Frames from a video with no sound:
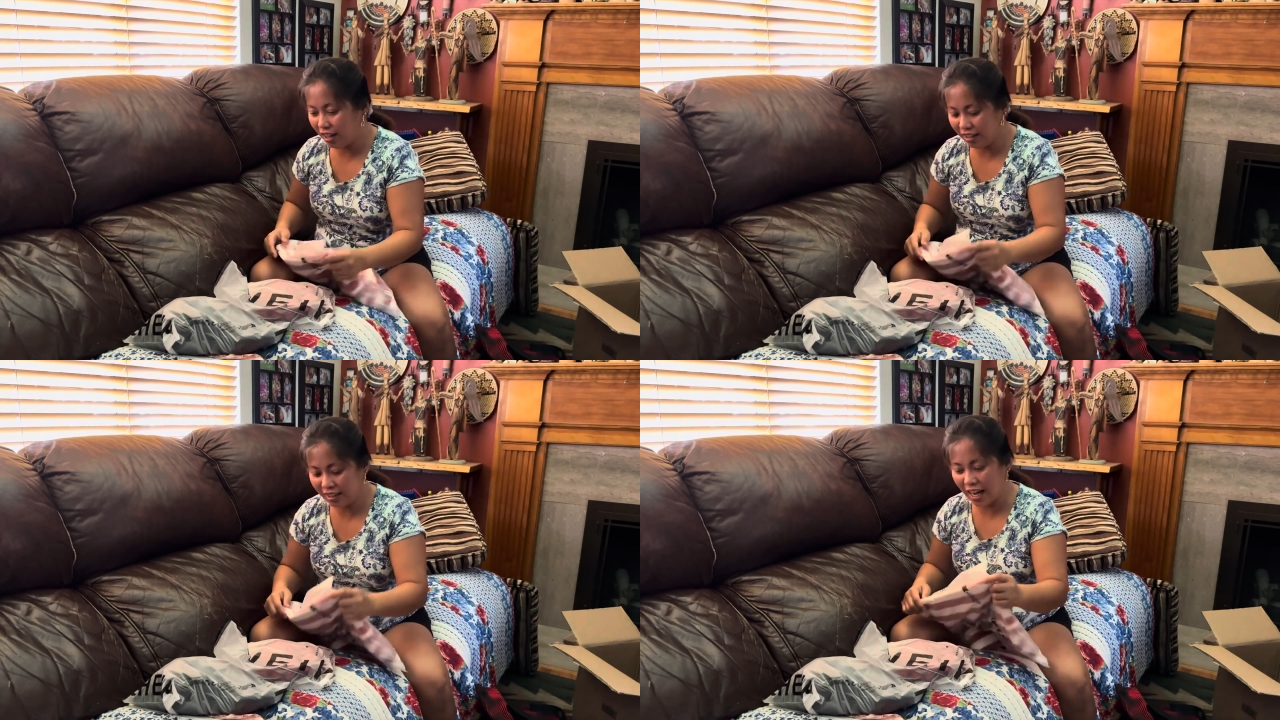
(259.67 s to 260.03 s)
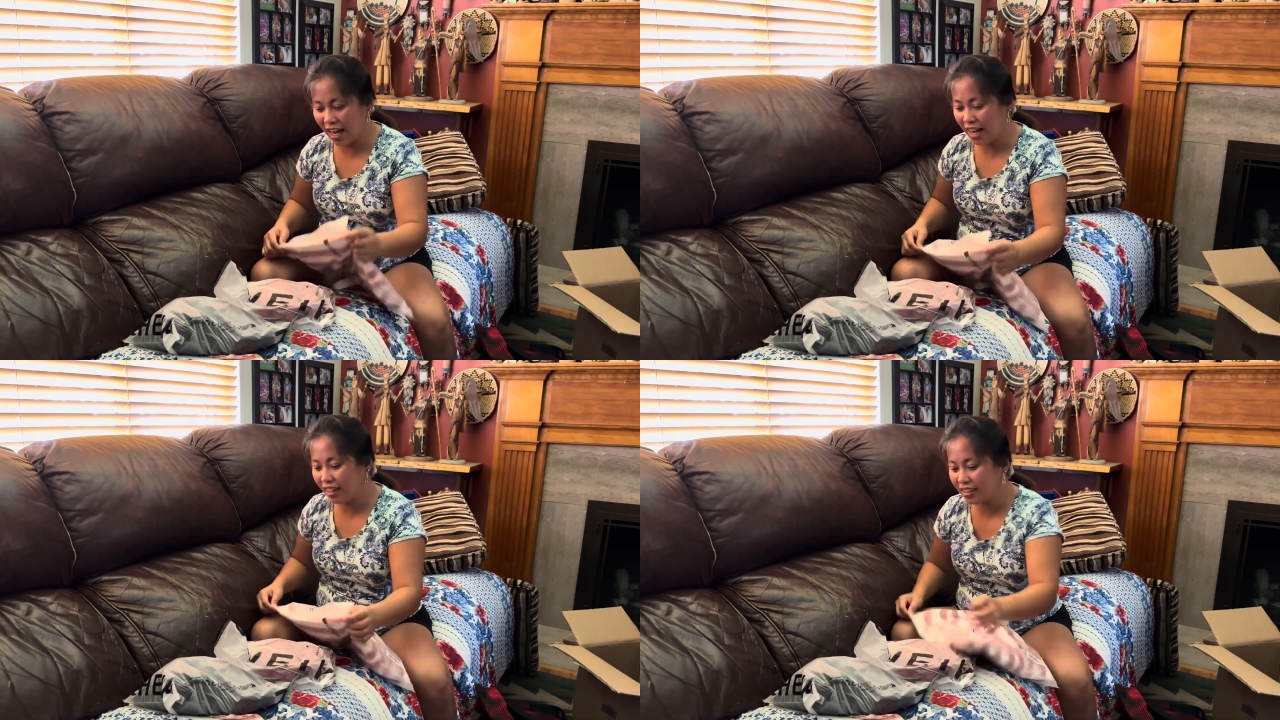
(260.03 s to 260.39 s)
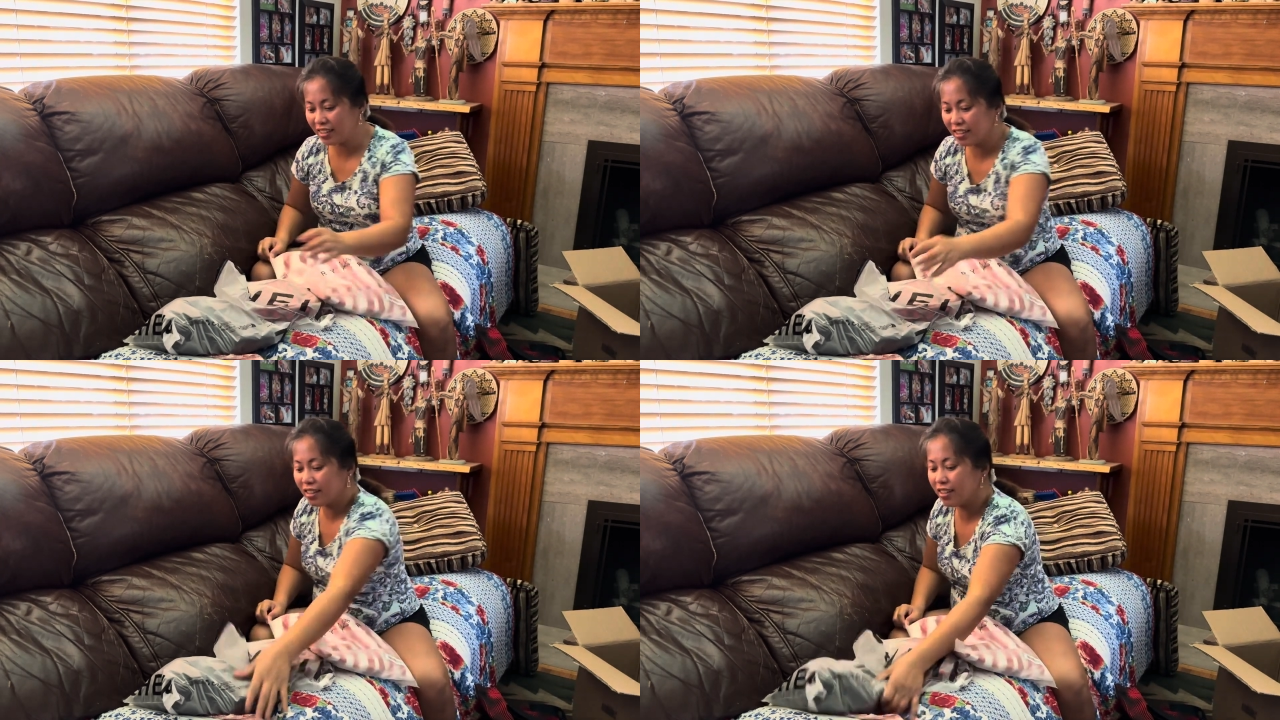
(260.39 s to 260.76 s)

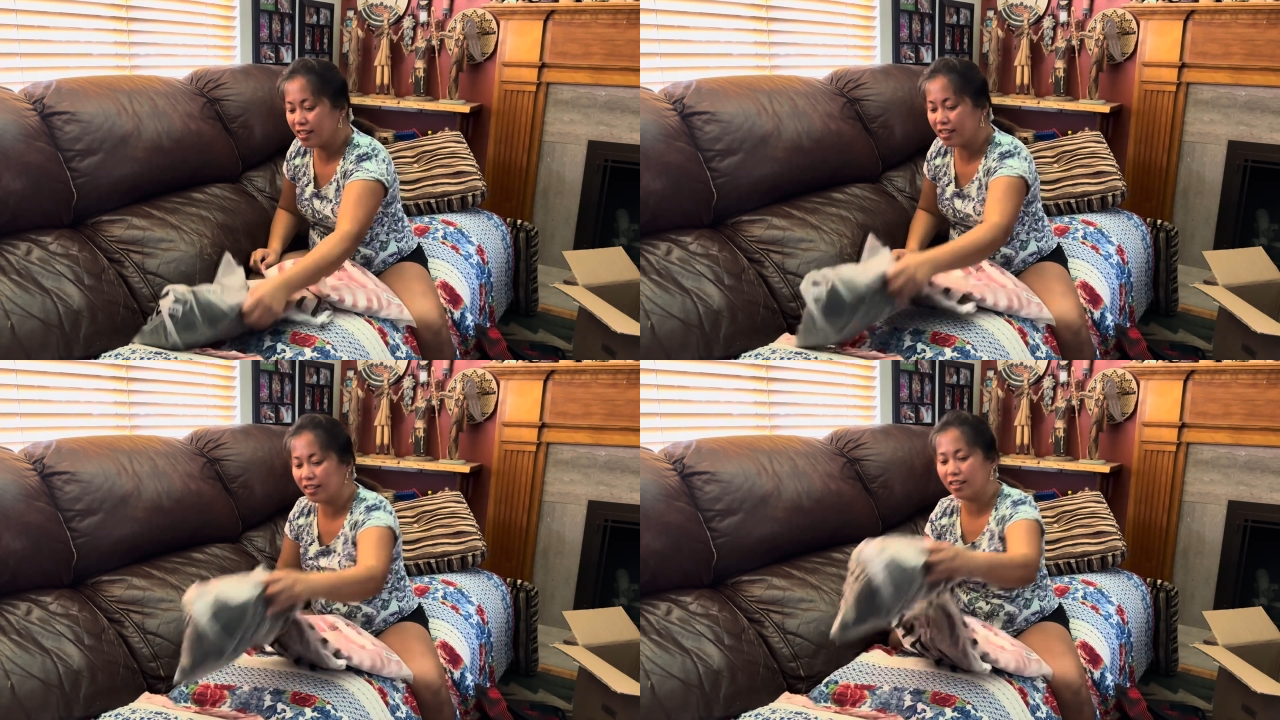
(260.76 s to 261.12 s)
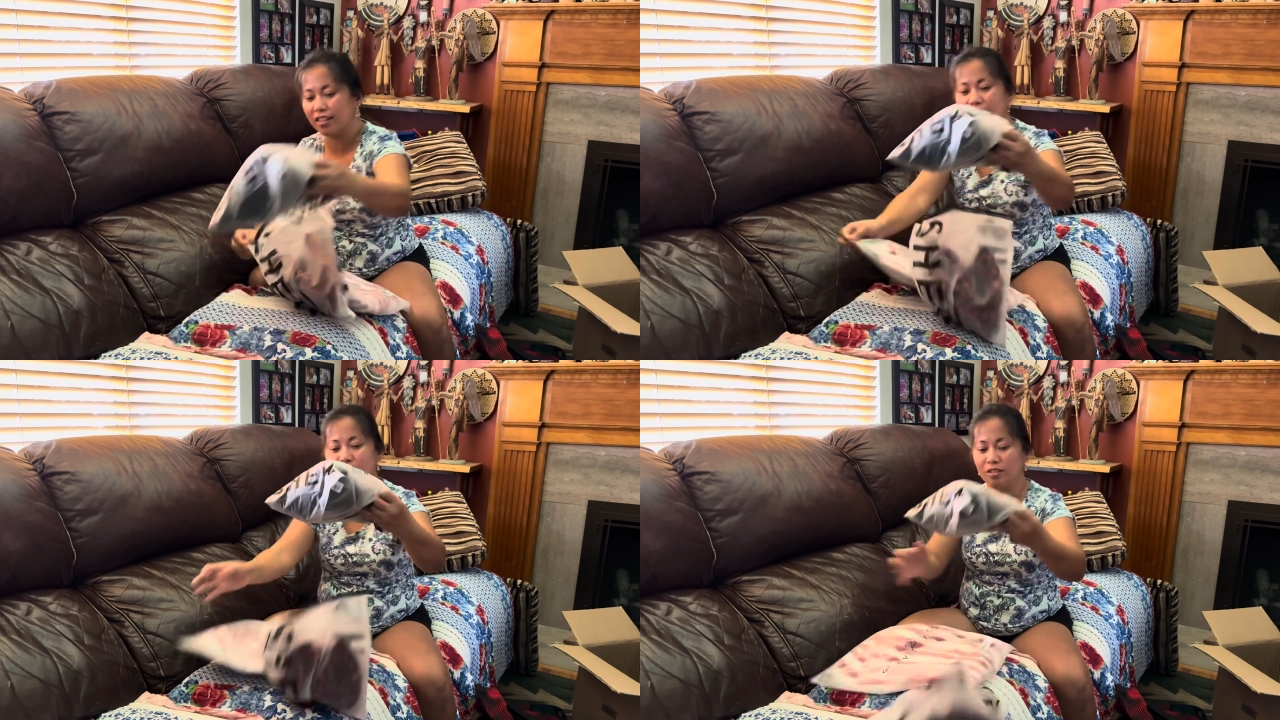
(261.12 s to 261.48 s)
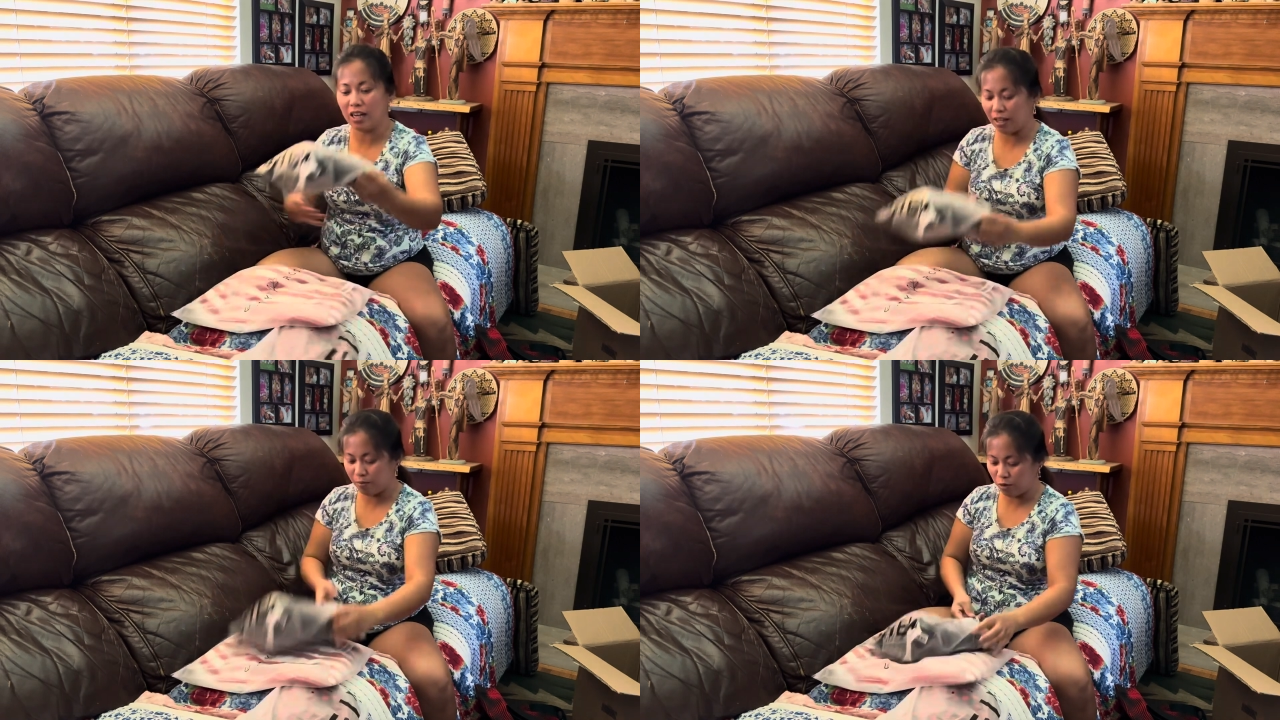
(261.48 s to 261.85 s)
Next.
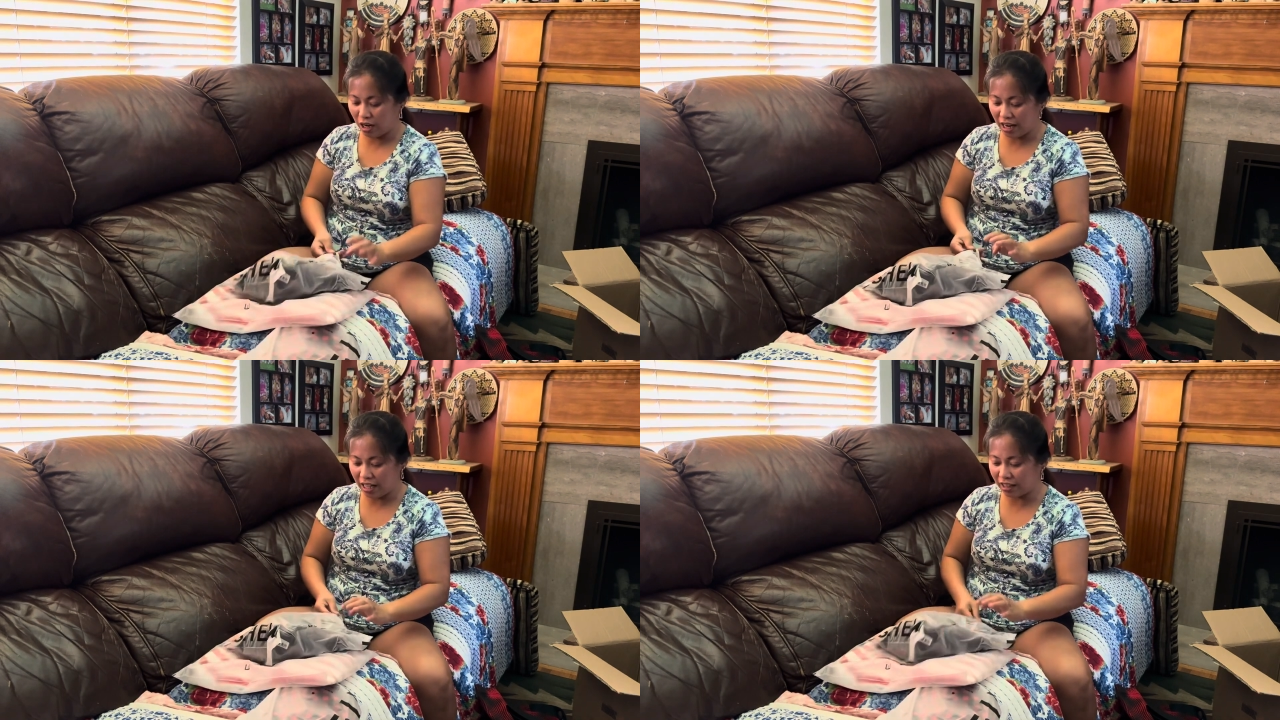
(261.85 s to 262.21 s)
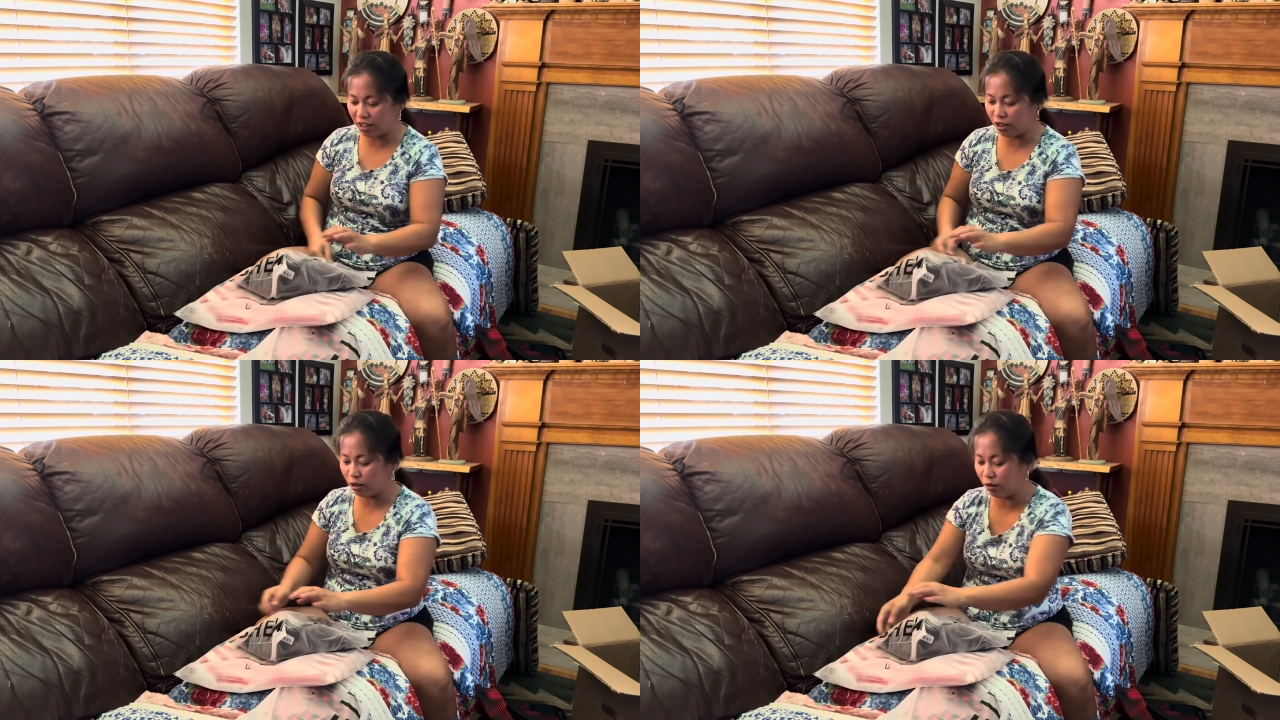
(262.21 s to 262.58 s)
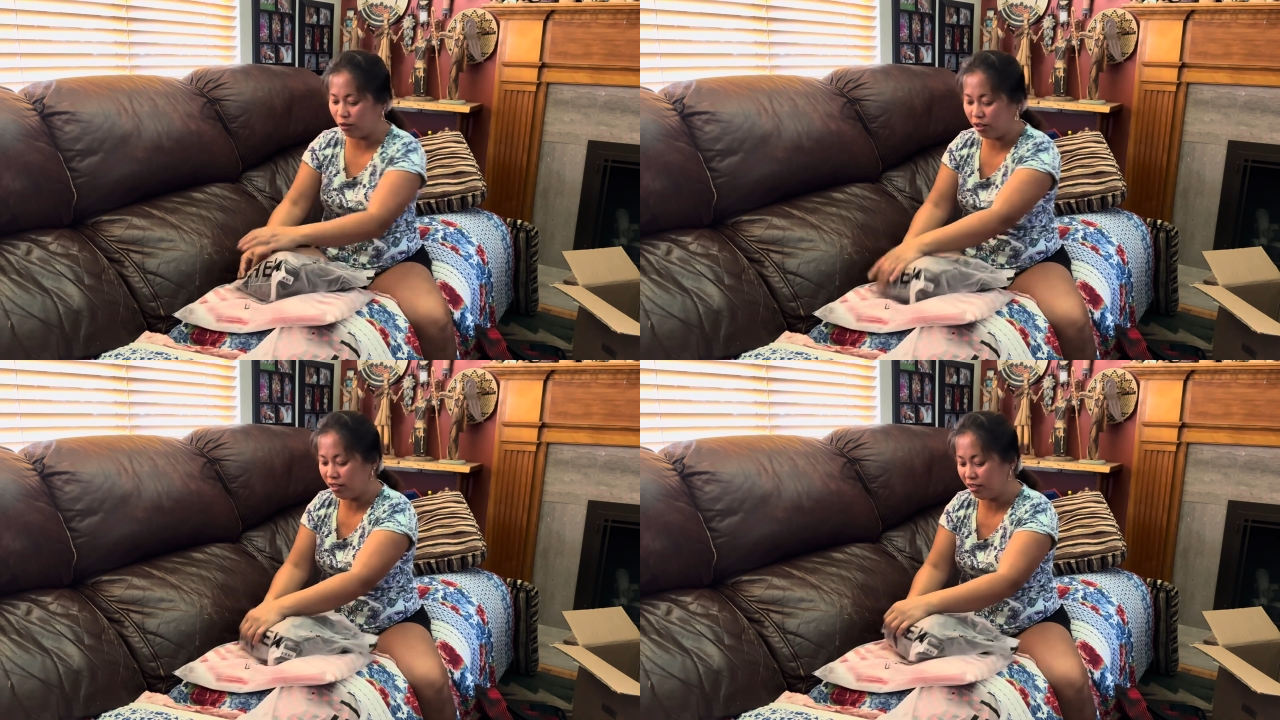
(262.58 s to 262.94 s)
Unahin muna natin to.